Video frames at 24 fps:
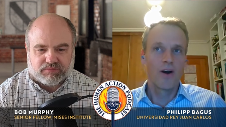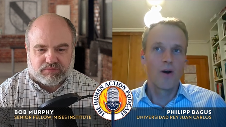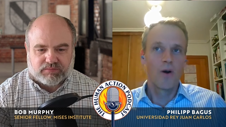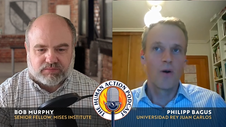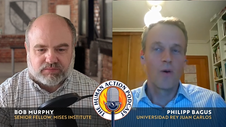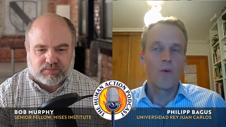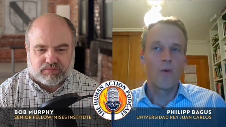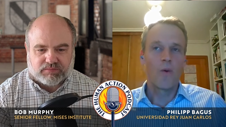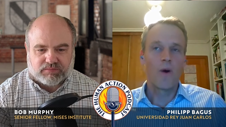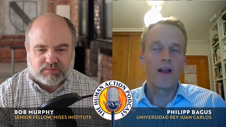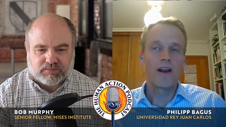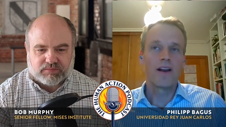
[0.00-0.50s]

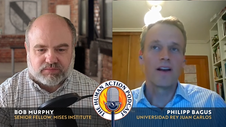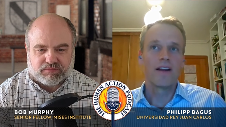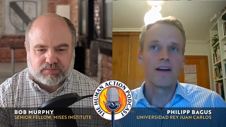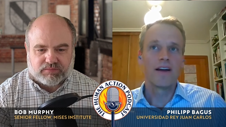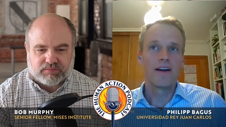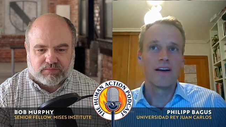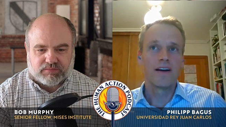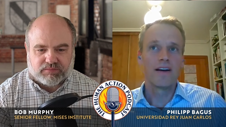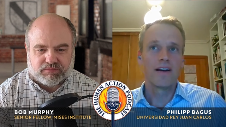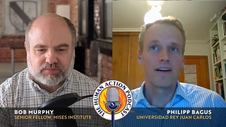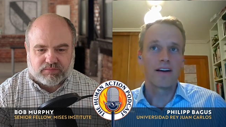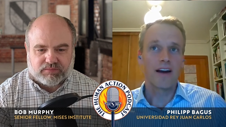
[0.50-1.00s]
Speaker 1: Well,
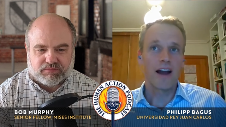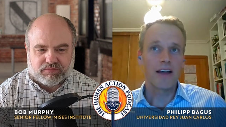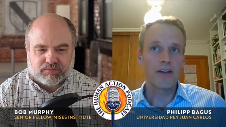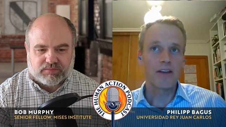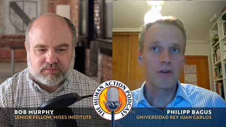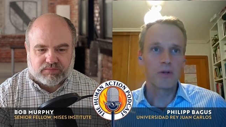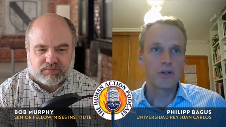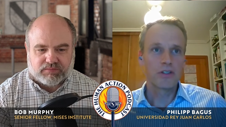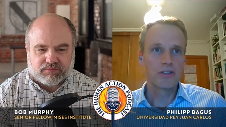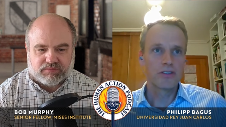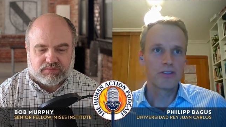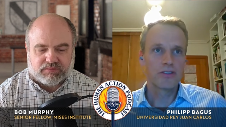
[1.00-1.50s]
uh,
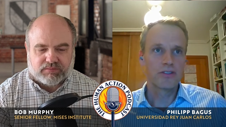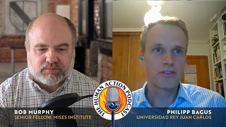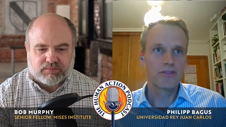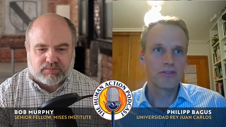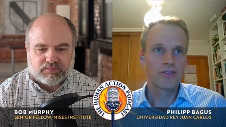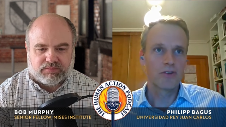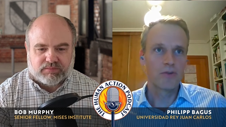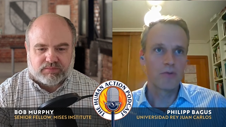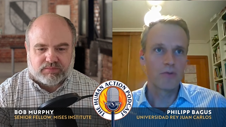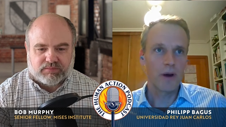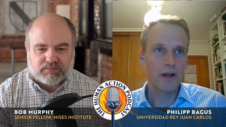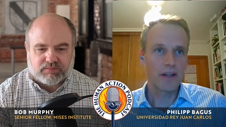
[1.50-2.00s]
Rallo is
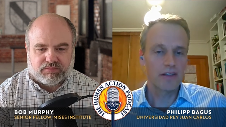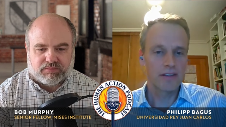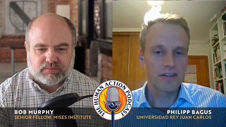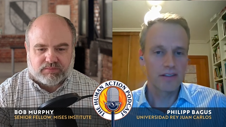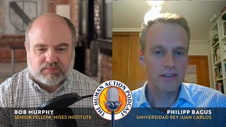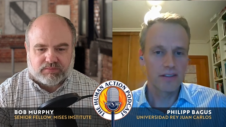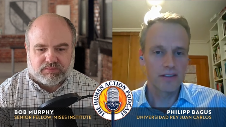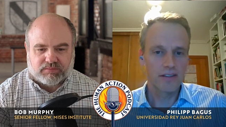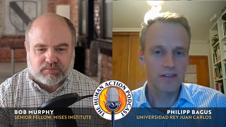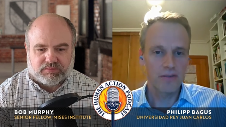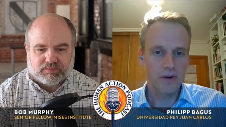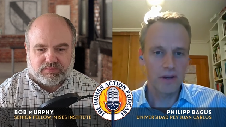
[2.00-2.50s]

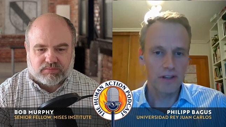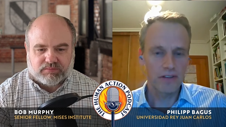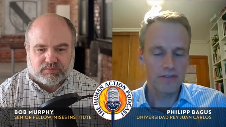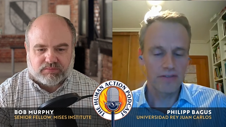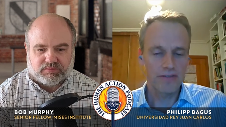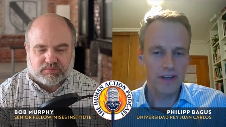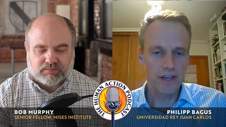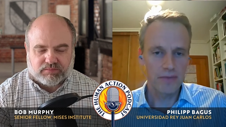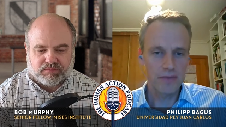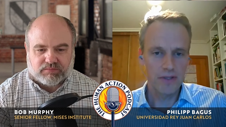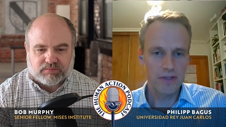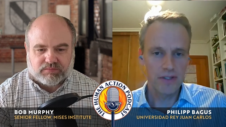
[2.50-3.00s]
quite quite
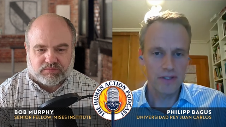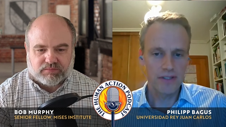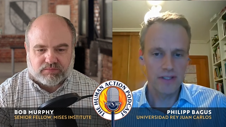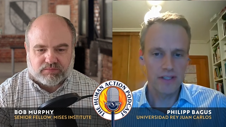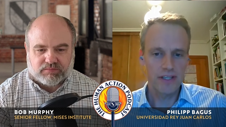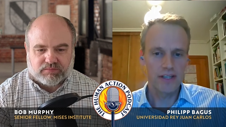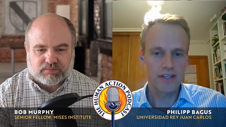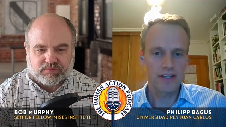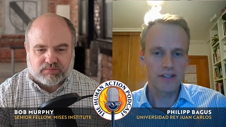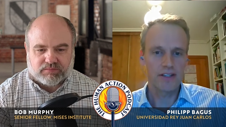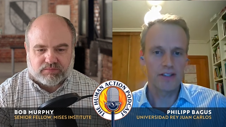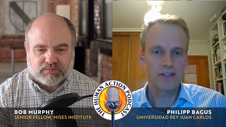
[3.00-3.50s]
famous
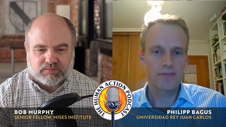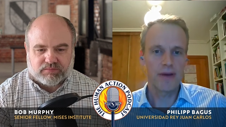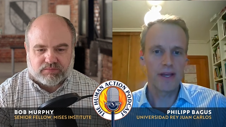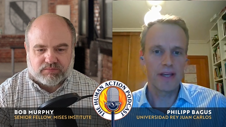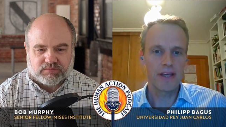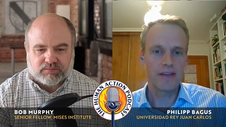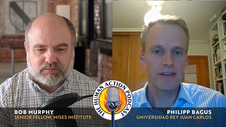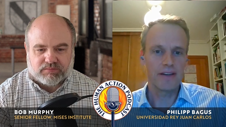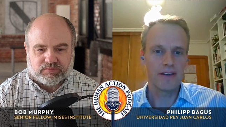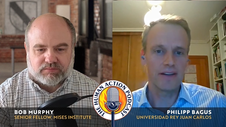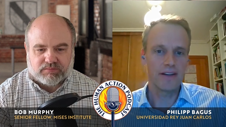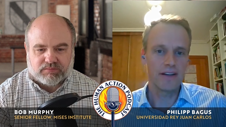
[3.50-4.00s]
here in
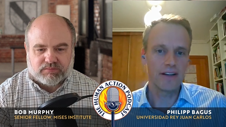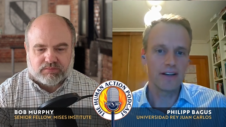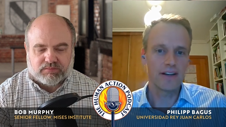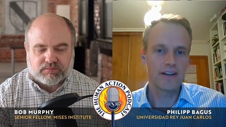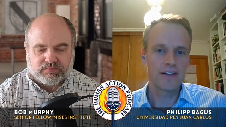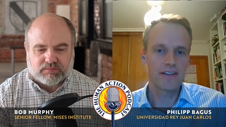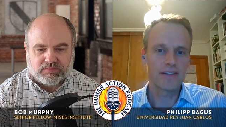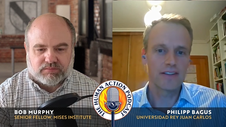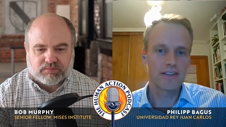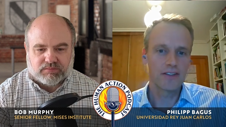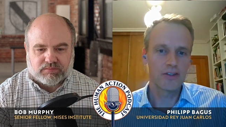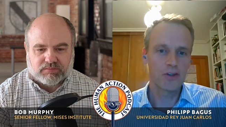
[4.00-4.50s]
Spain, and
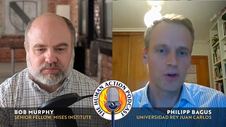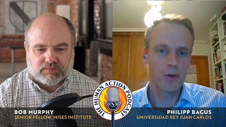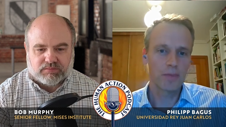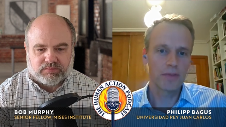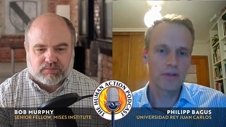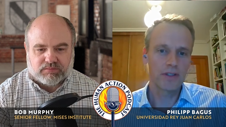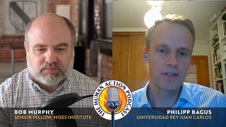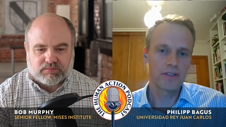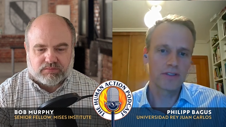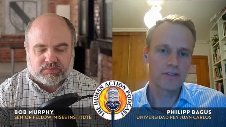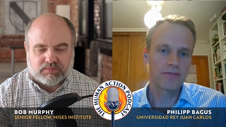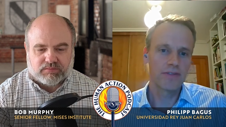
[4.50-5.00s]
the
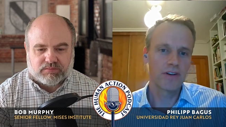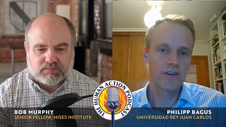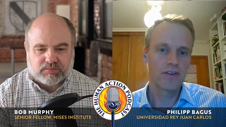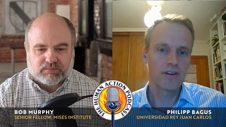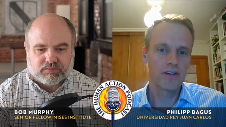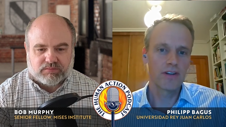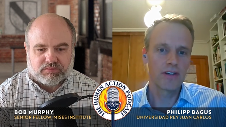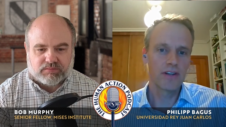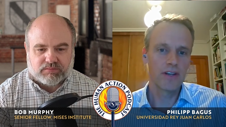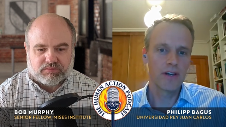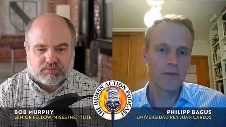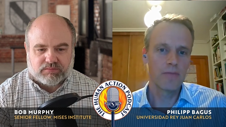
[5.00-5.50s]
topic is
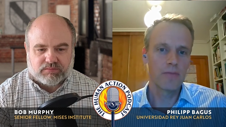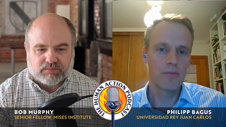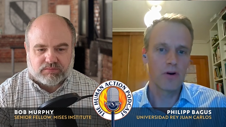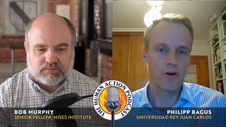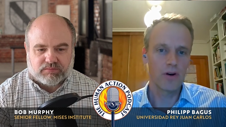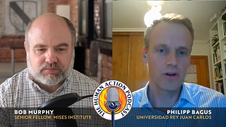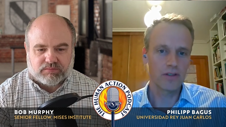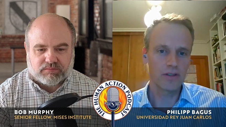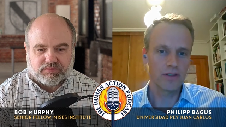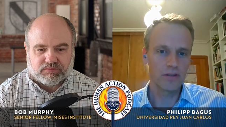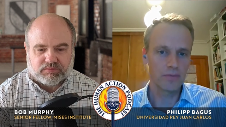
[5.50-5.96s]
very important